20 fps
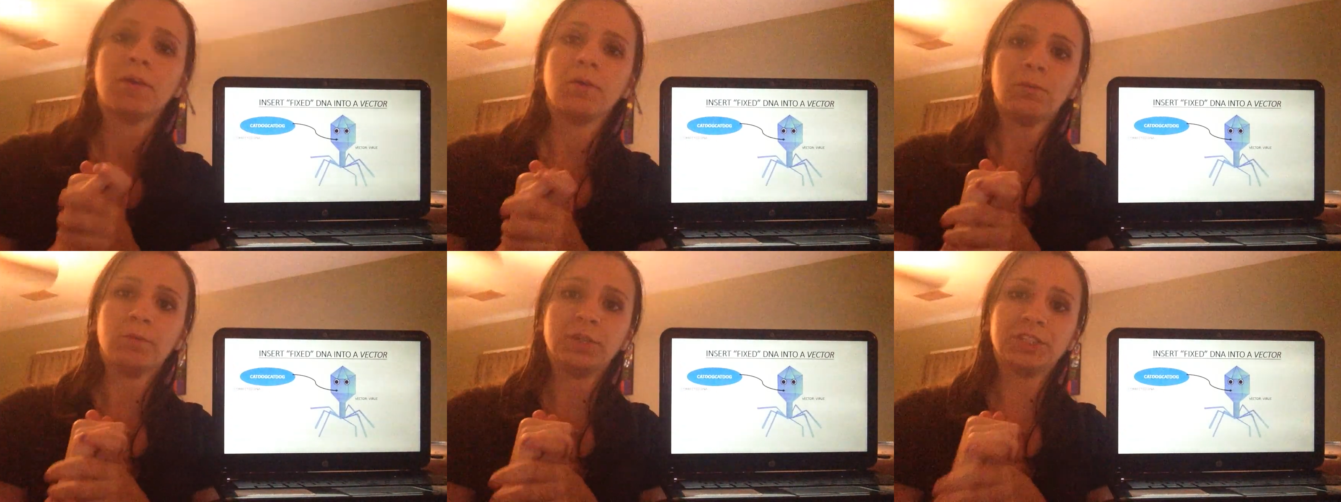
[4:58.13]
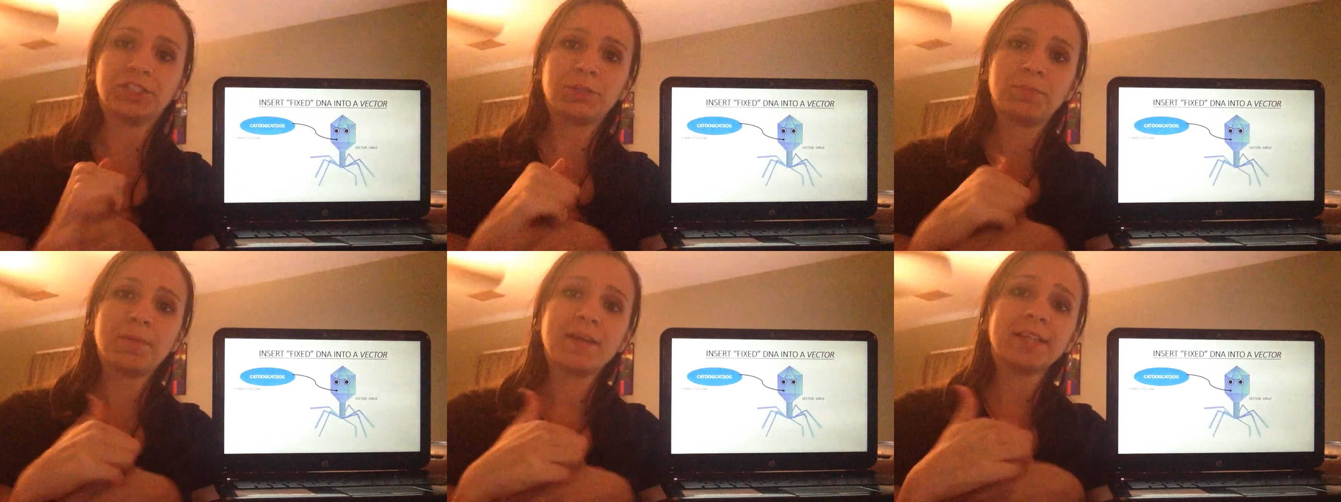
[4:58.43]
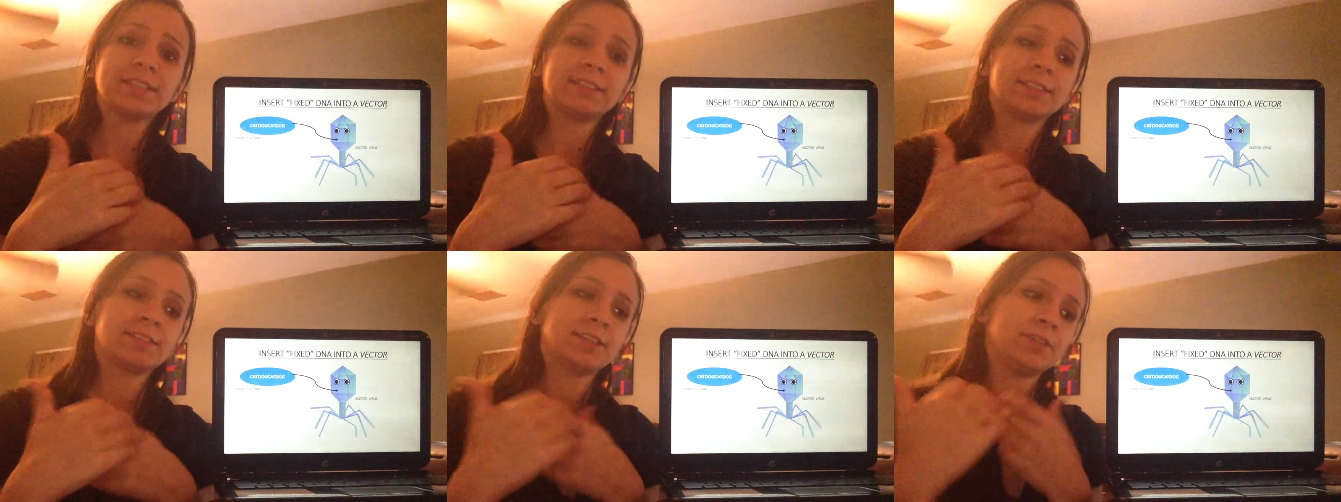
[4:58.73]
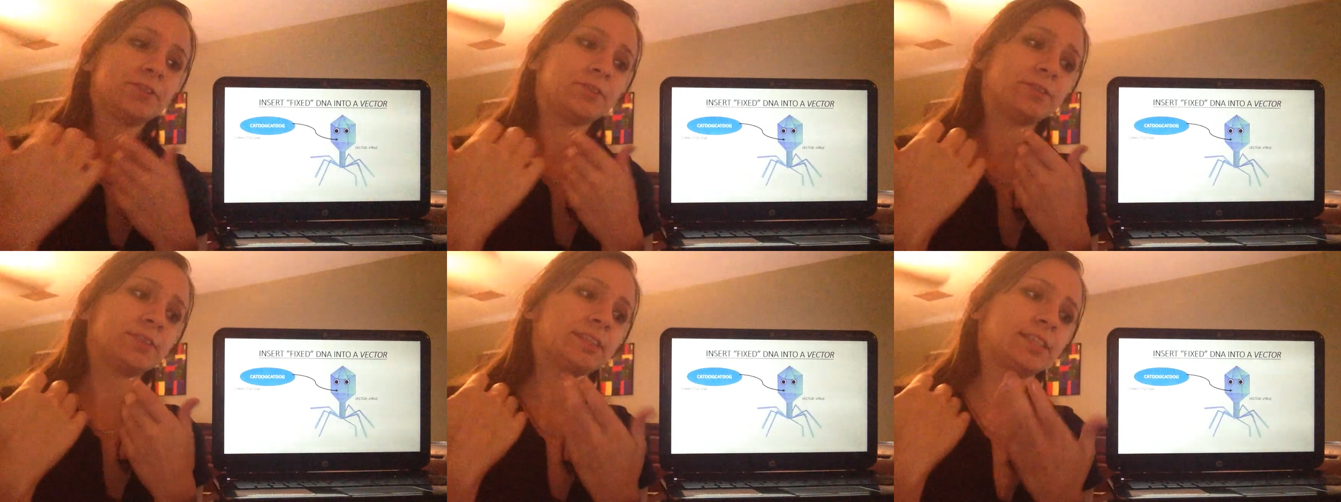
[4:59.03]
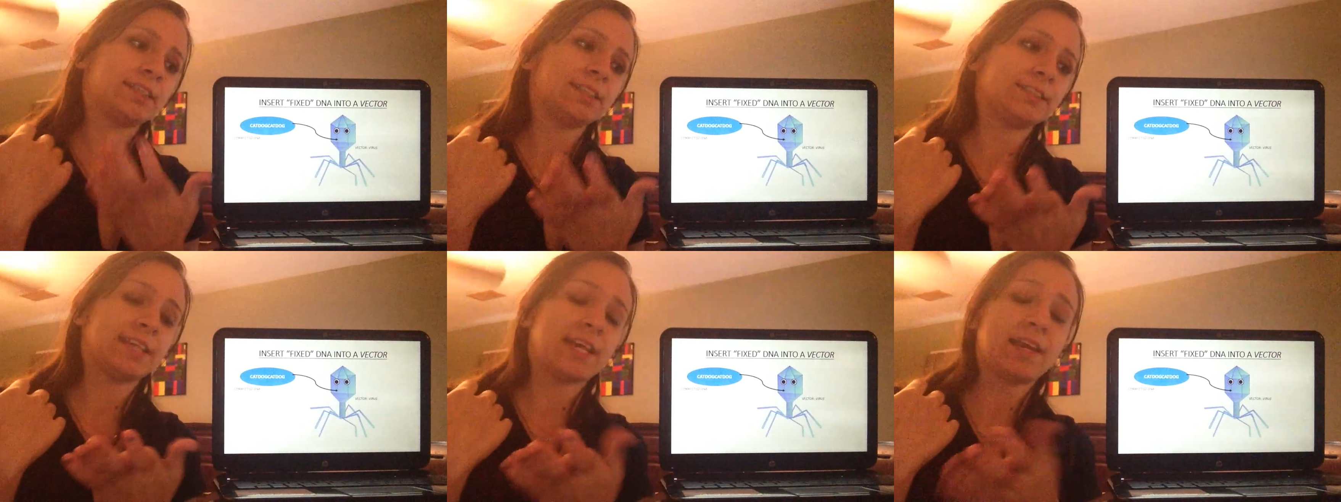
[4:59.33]
which the best use
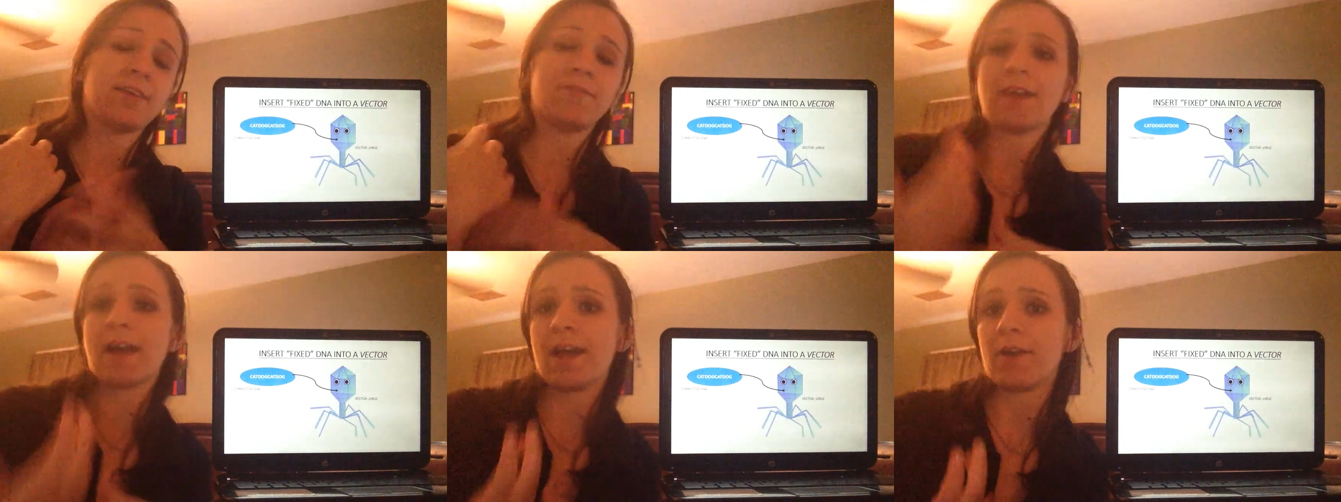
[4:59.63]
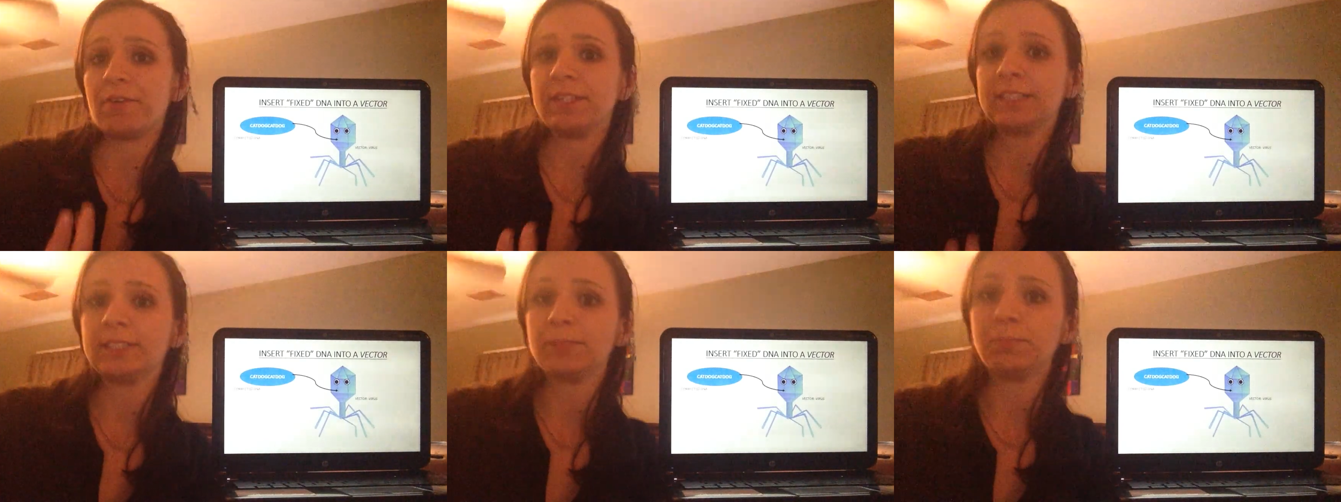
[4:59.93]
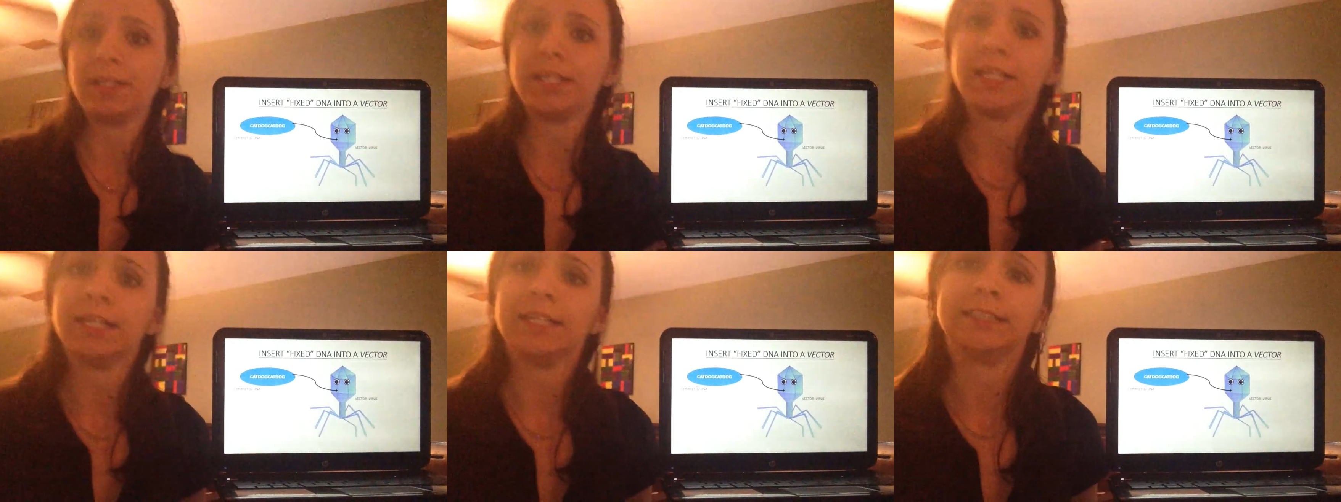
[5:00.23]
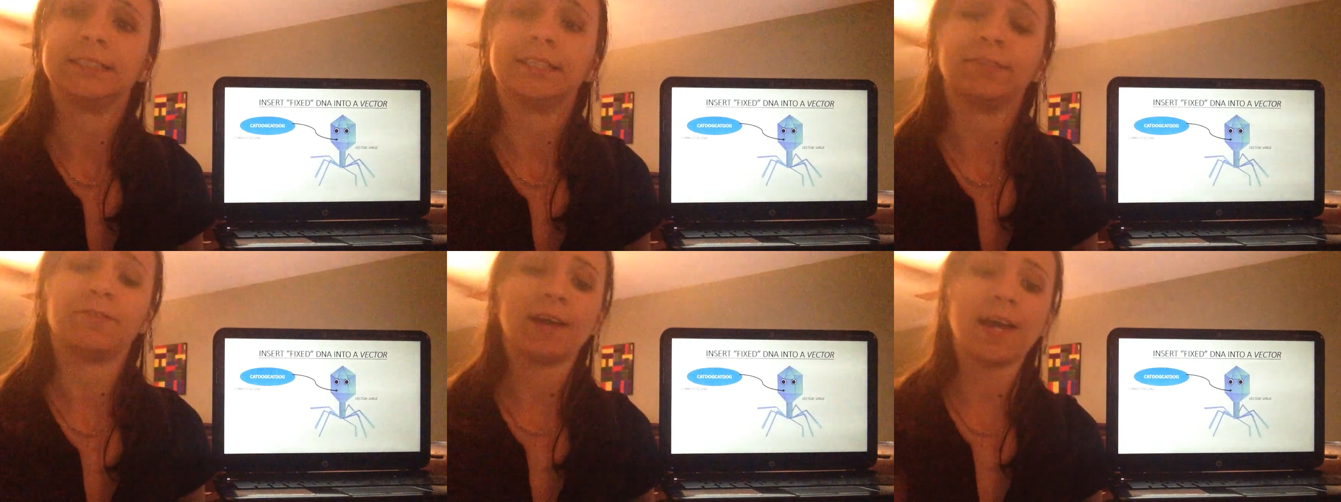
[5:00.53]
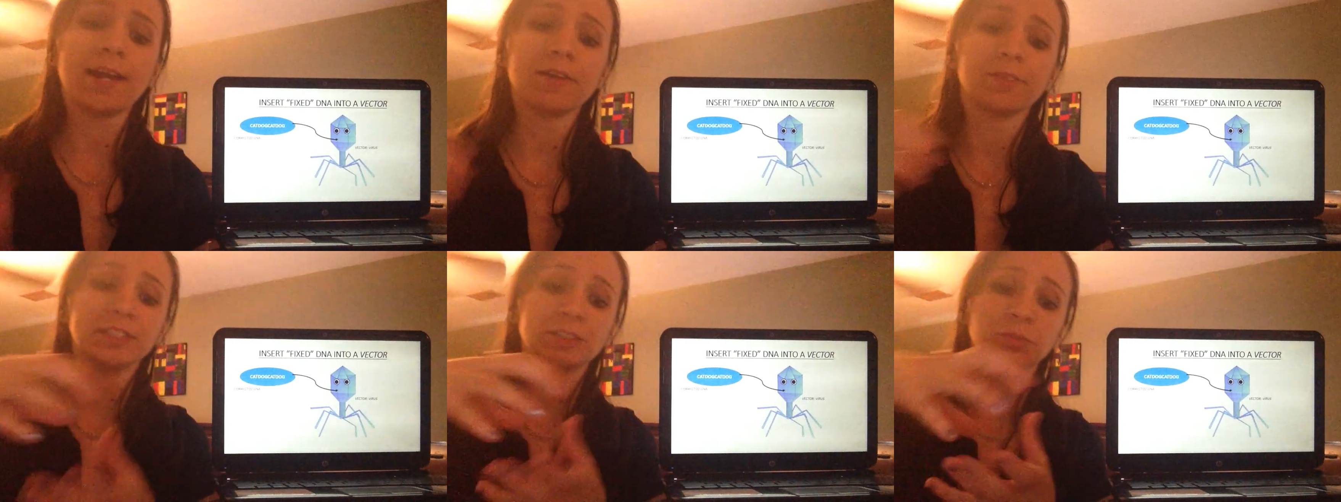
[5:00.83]
is a virus, because a
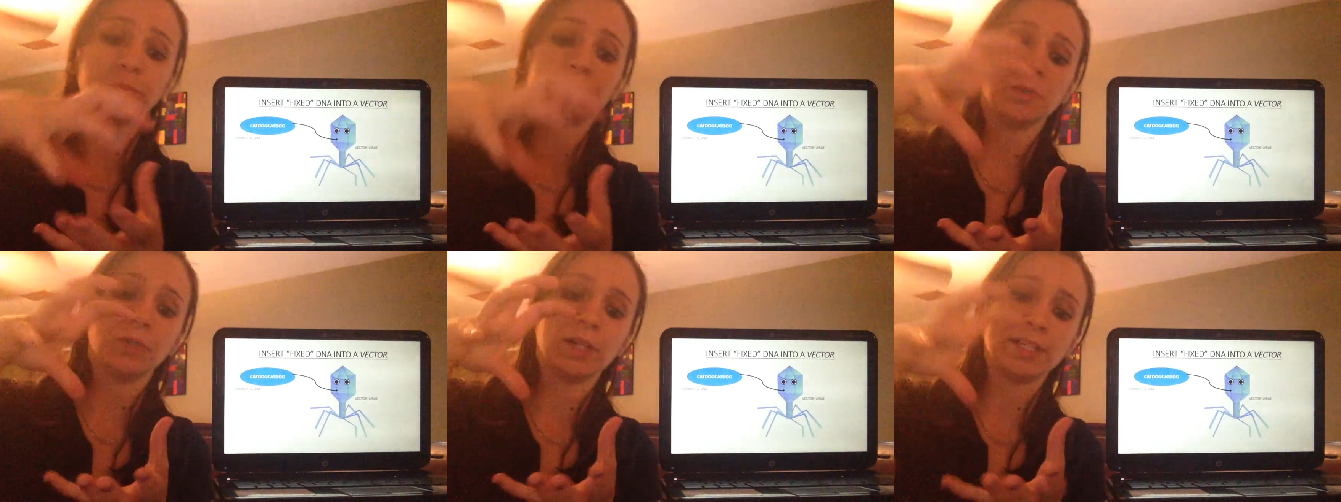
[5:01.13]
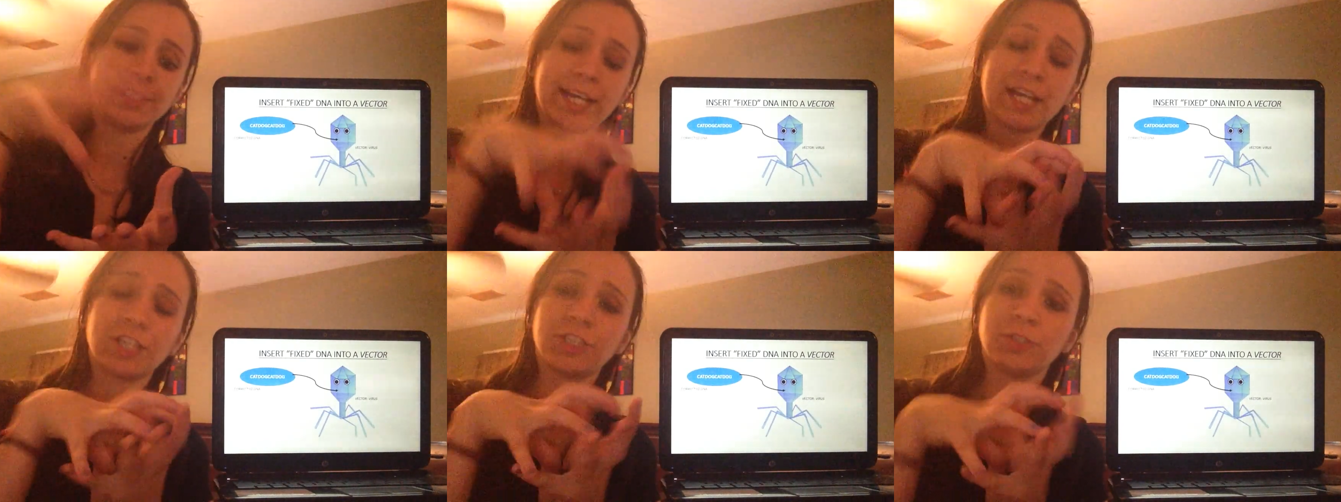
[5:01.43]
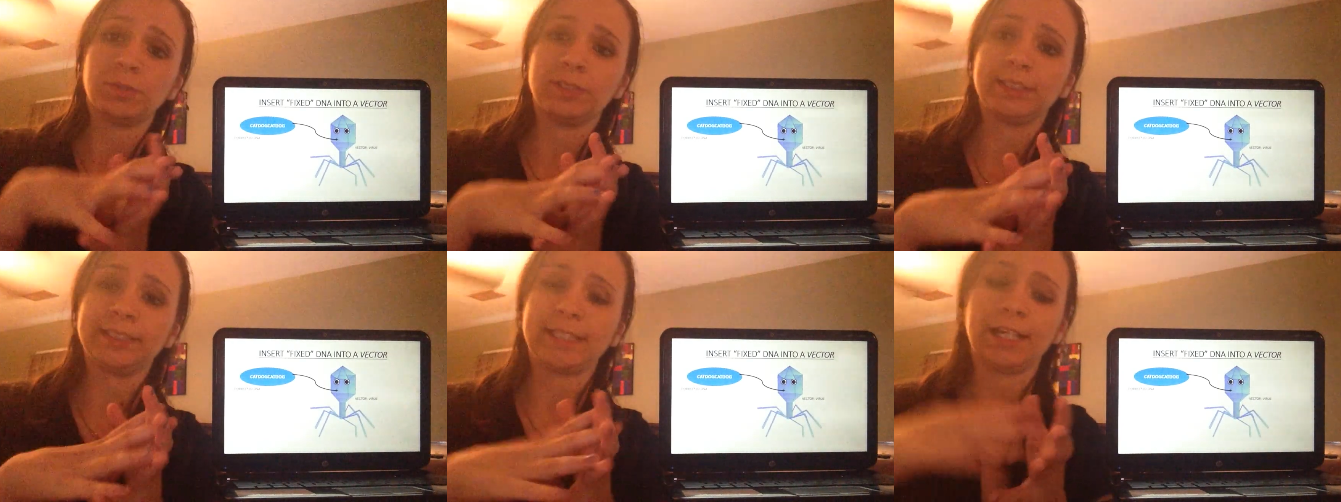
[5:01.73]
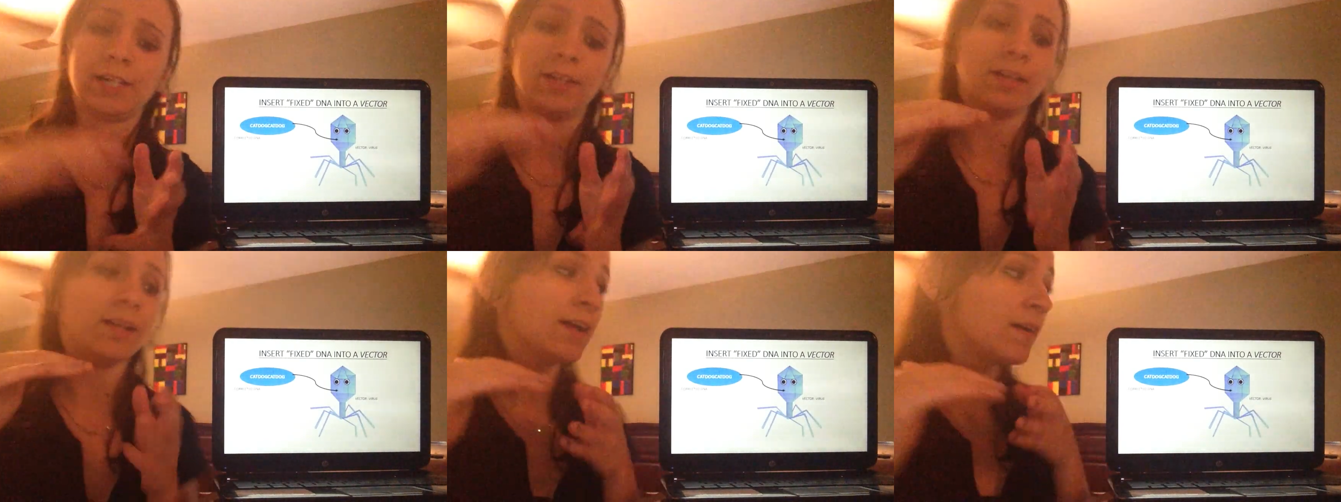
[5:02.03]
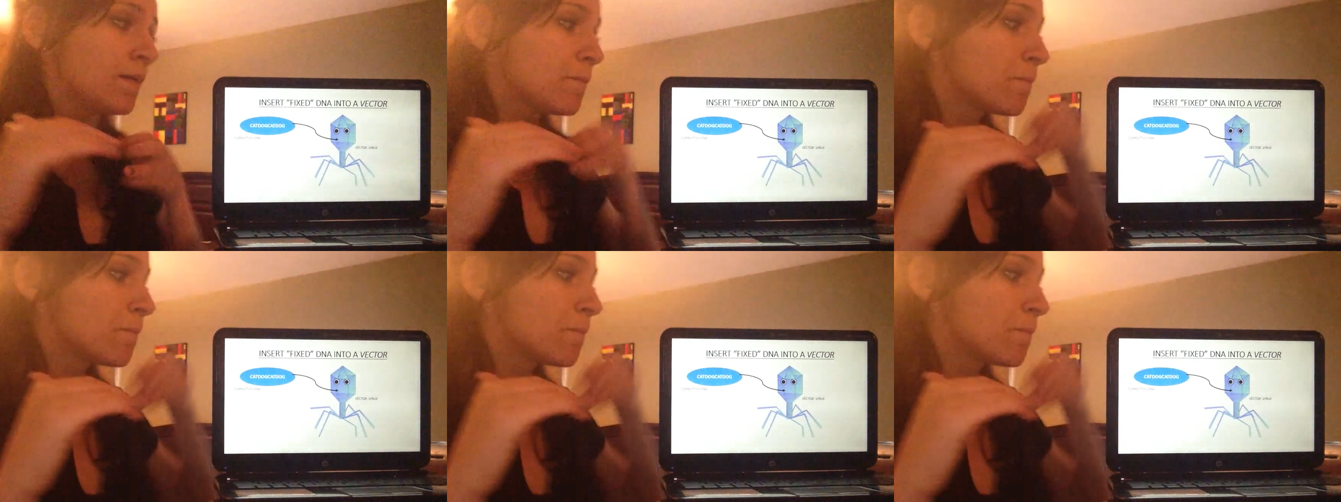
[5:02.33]
virus will attach to a cell